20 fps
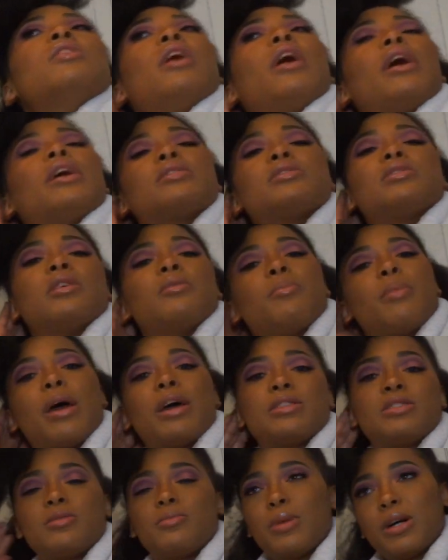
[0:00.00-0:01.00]
I had to
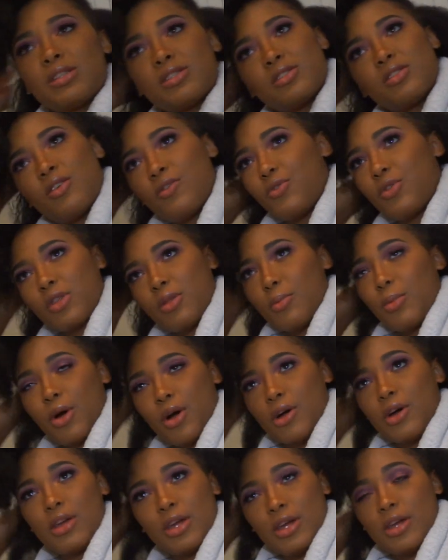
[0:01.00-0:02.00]
imagine myself with a
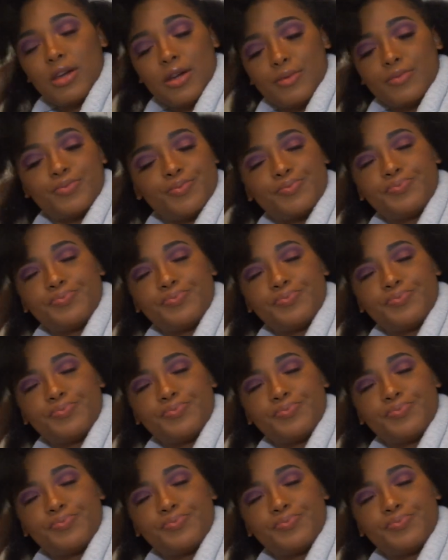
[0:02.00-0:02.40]
bald head.